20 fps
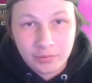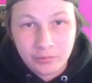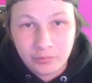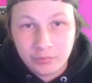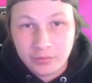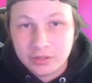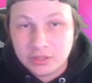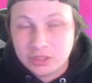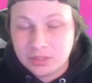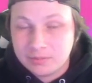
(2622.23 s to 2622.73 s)
to
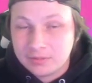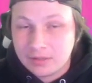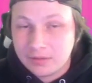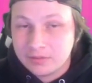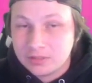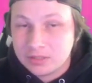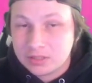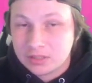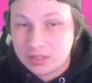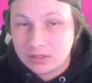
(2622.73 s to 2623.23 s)
really chip down
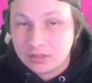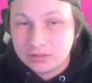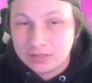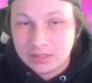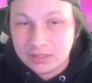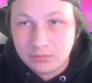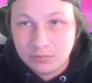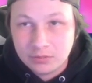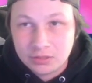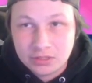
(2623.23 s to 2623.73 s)
this
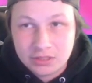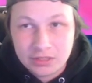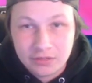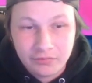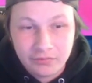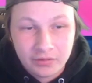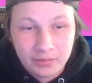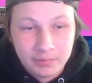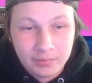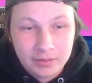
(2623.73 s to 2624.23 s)
Skuntank, which is
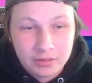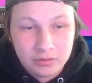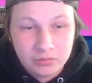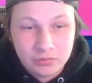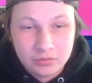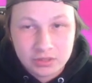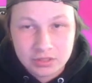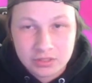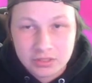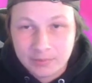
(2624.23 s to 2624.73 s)
definitely a big
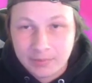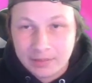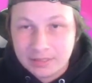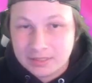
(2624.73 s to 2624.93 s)
nuisance to my